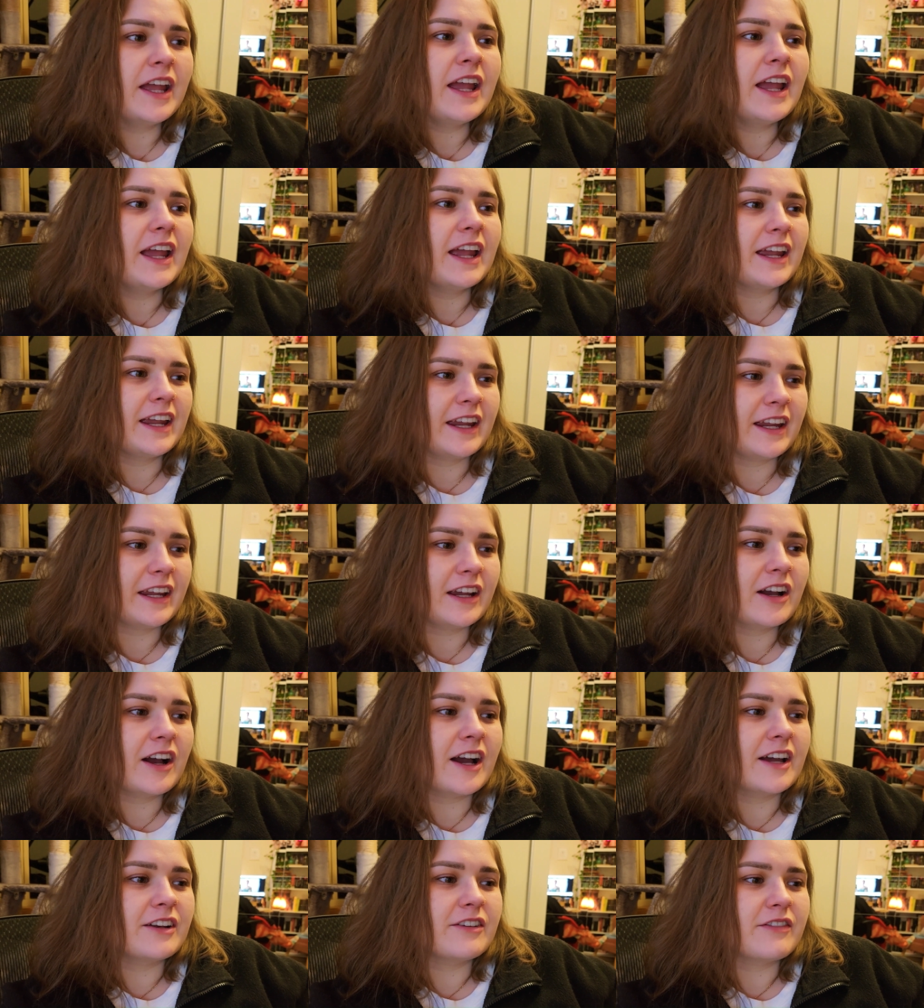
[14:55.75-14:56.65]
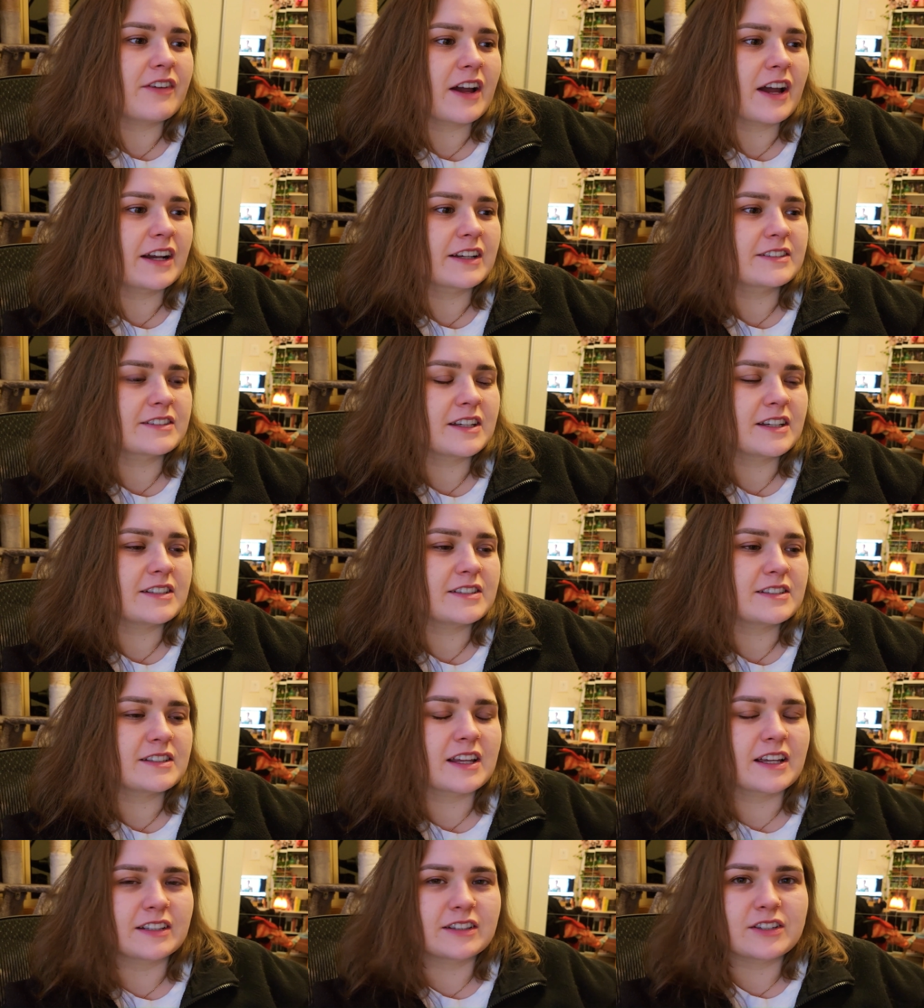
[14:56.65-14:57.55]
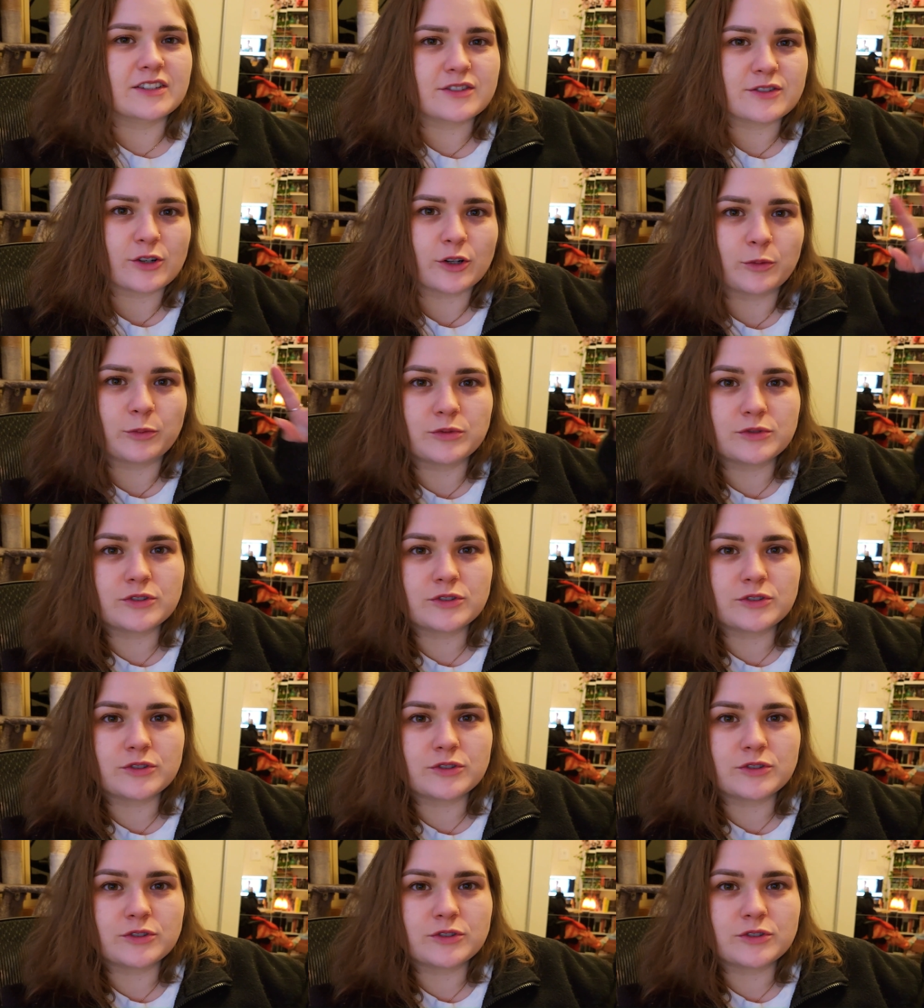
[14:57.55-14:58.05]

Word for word: he kind of acts as like the so-